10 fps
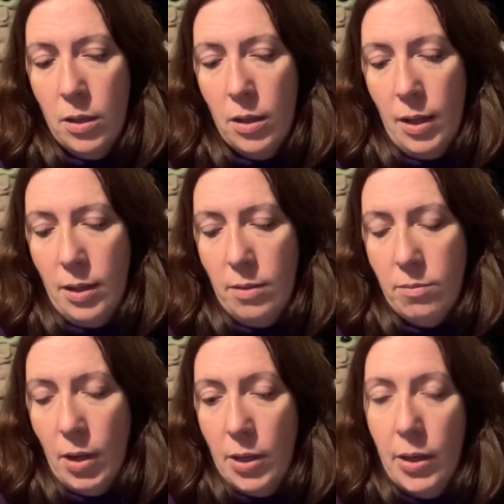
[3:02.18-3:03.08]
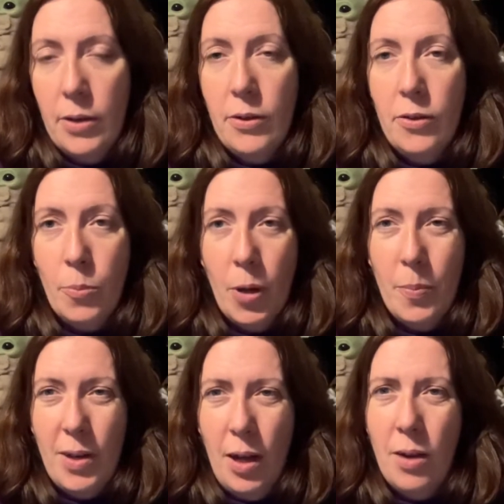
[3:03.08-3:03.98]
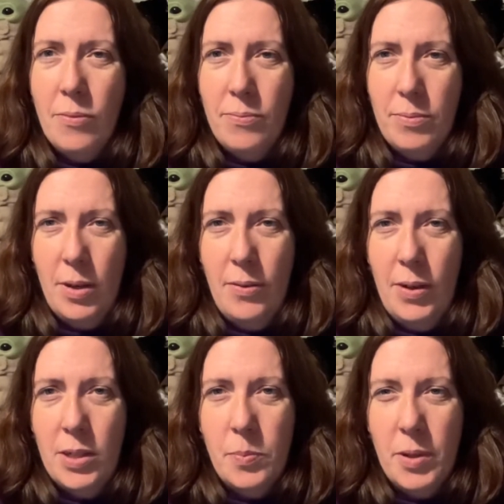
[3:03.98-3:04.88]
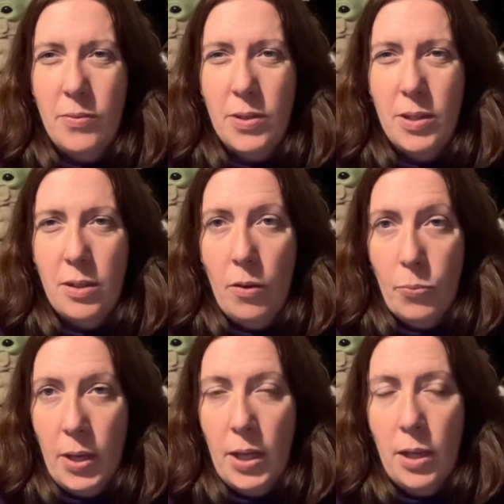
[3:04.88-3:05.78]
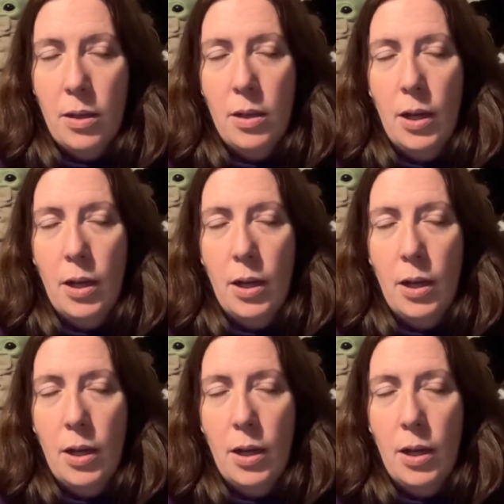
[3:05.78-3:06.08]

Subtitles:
like, I know at the moment I've had a bit of a tough week.